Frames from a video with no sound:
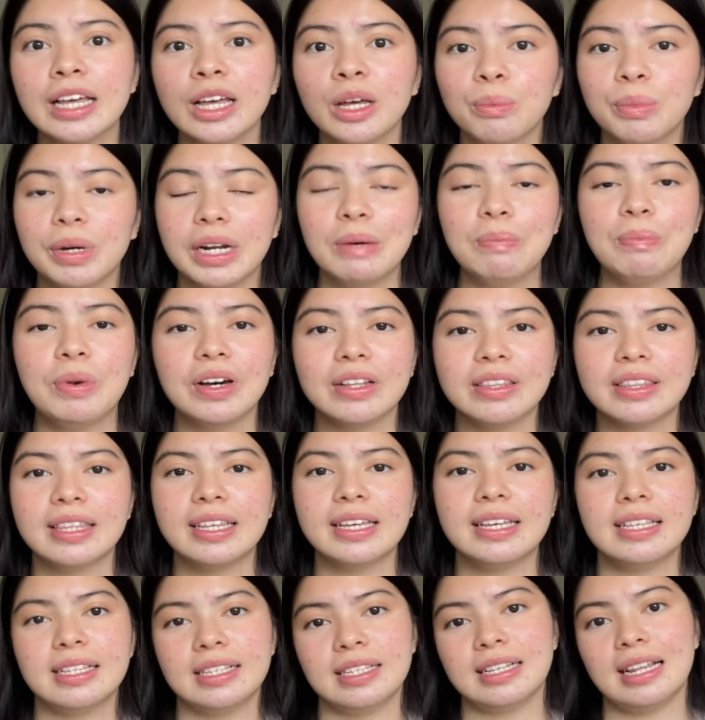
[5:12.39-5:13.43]
But I bought
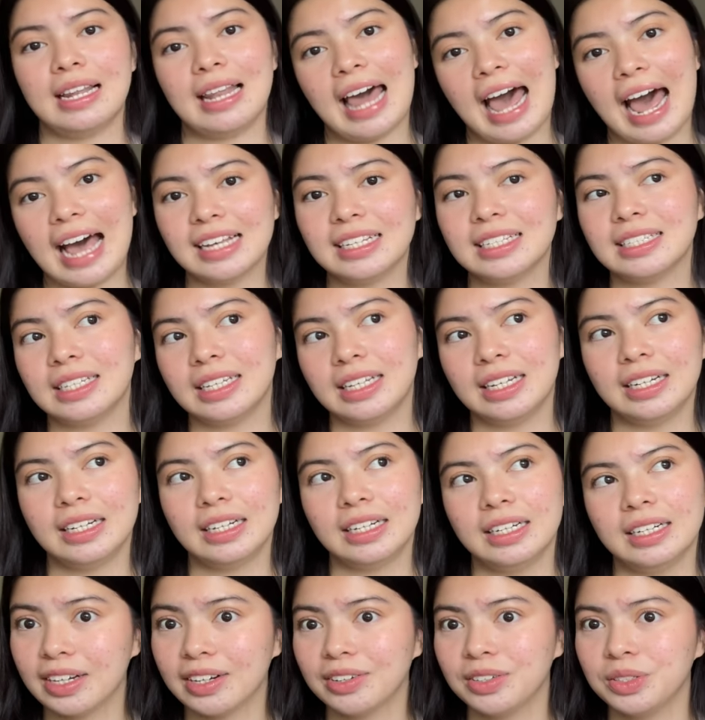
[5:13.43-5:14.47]
this last
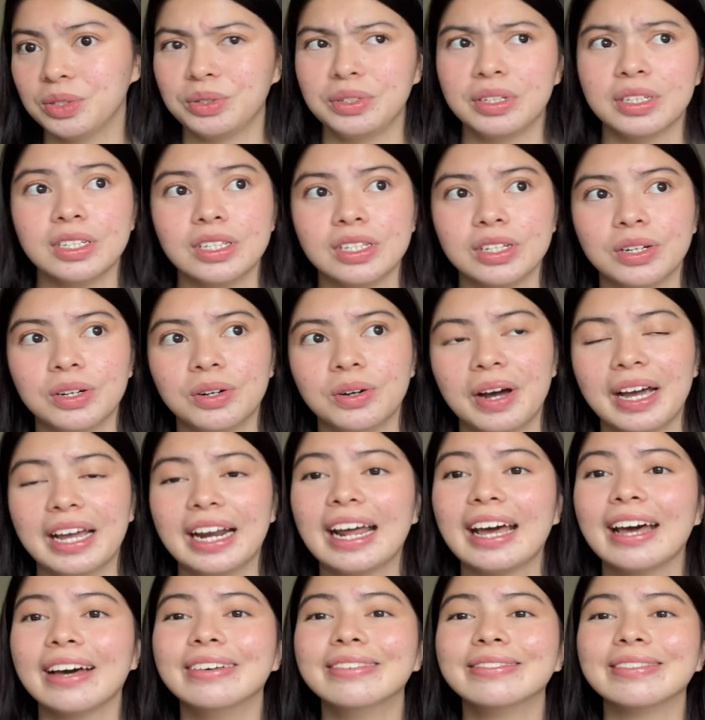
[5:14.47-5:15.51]
year or 2 years ago and
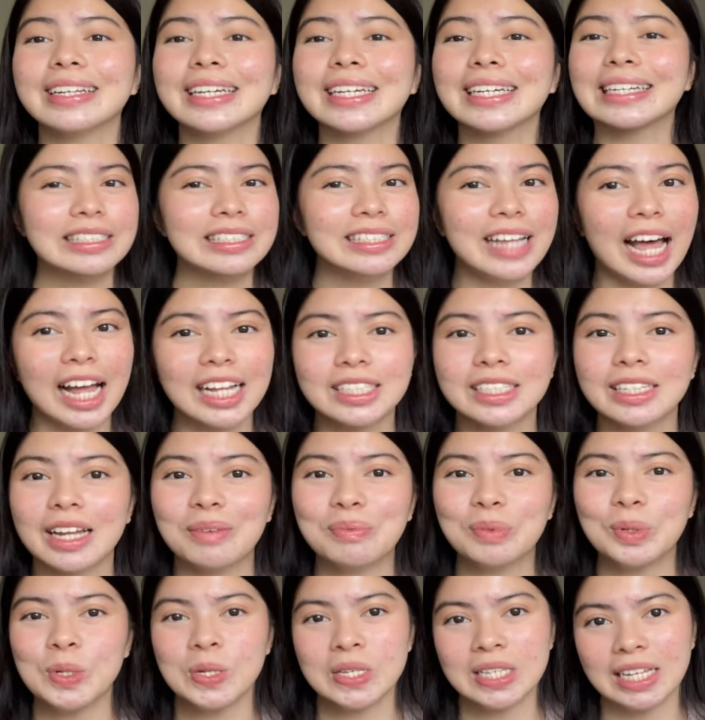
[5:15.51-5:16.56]
have like not
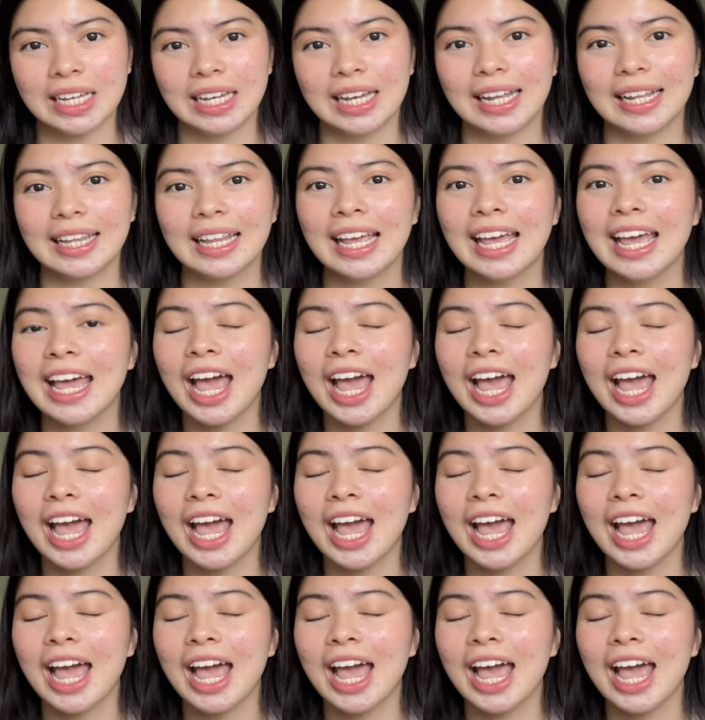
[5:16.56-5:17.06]
stopped using it.